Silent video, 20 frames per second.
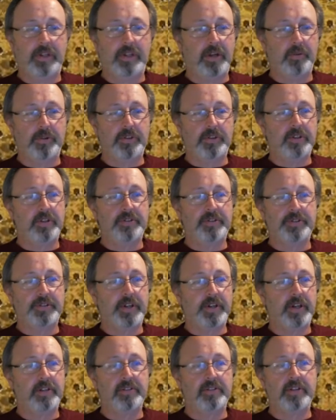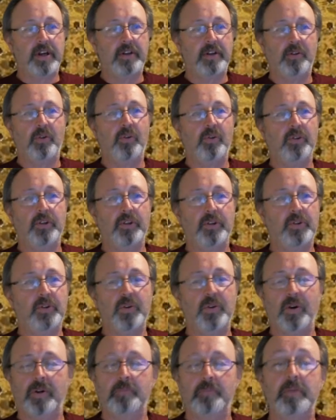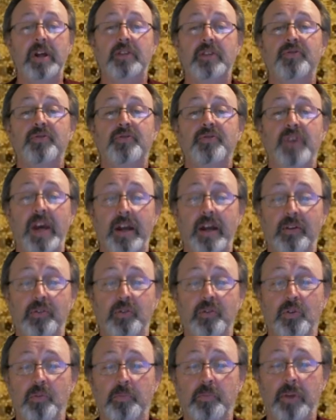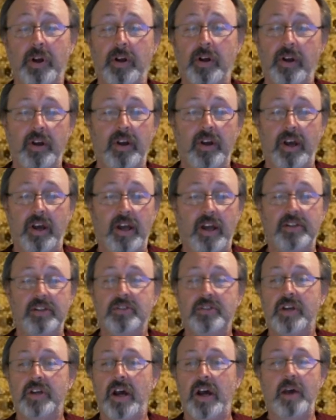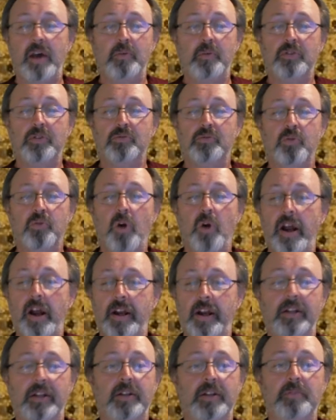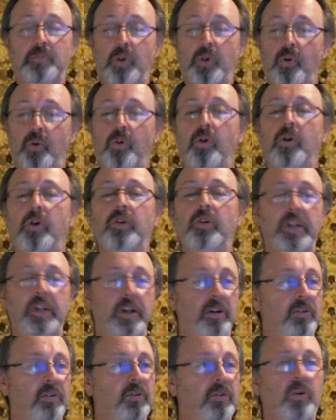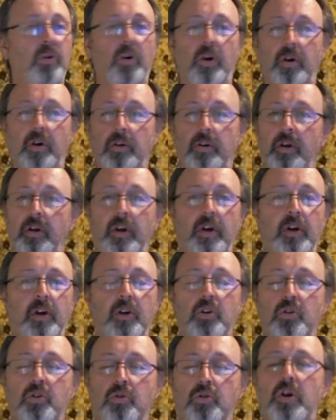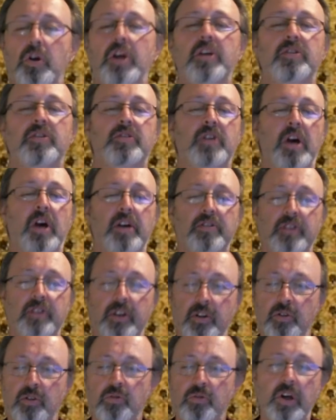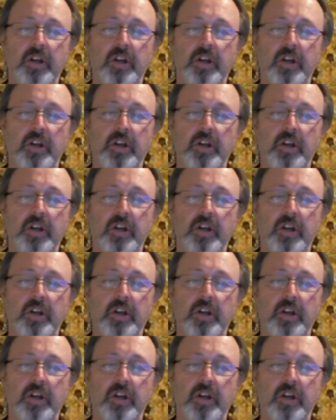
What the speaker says: There was this site called the New York Mets Fan Group, and this guy was riding them all year long, criticizing.